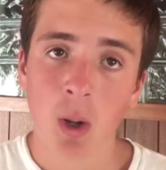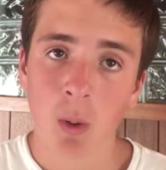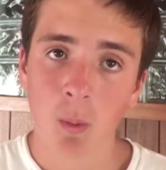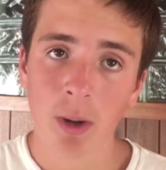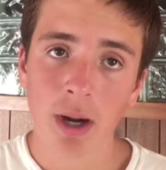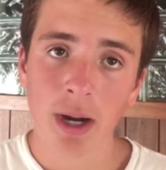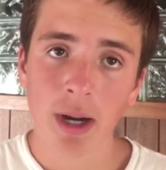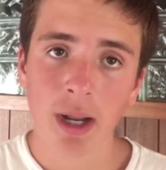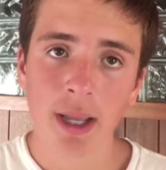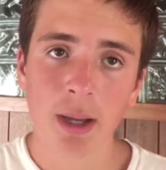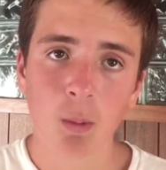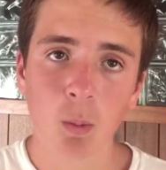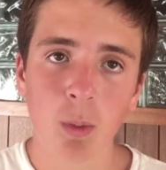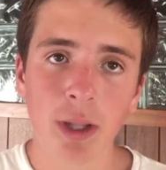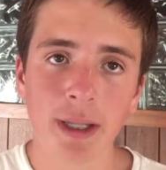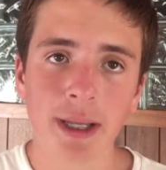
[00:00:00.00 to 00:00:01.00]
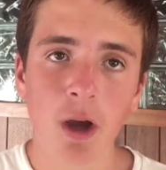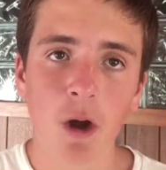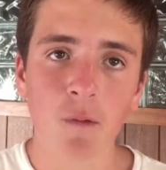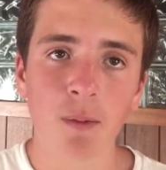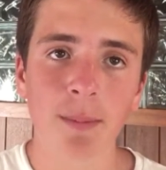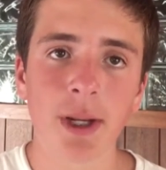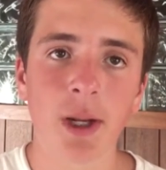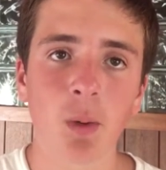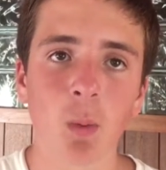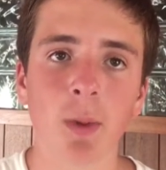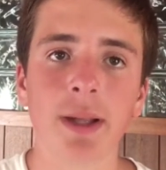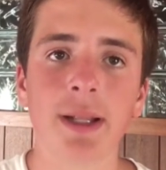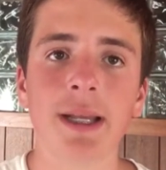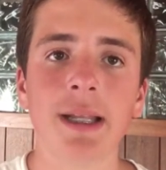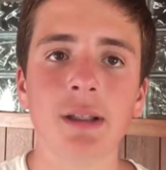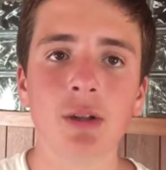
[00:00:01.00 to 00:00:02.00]
Where will he go from here?
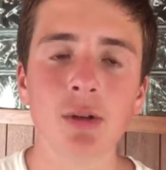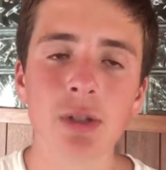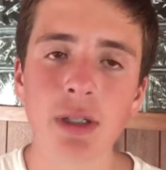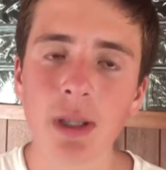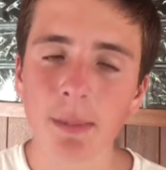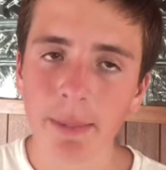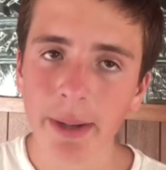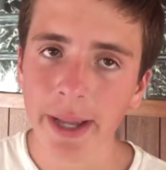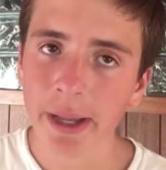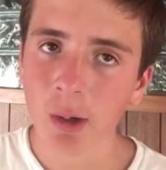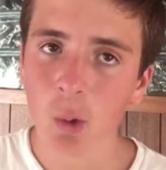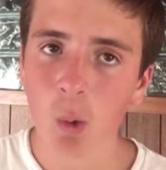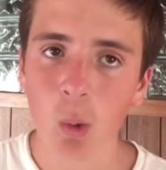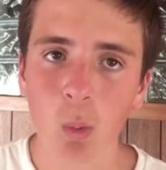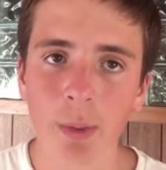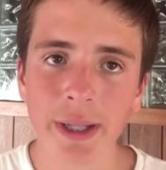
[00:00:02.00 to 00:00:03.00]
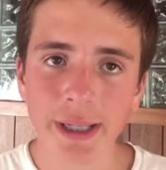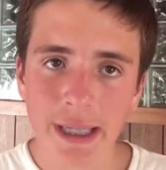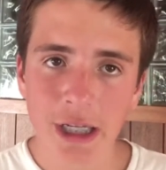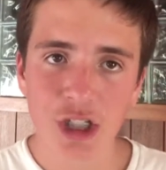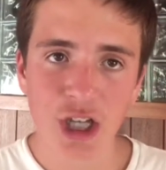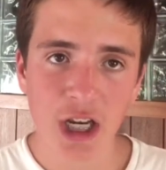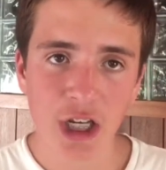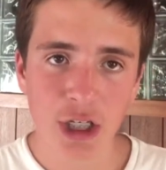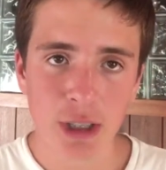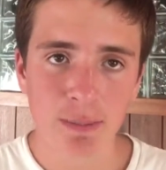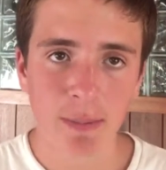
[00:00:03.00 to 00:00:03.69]
Will he loosen the ban or will he change his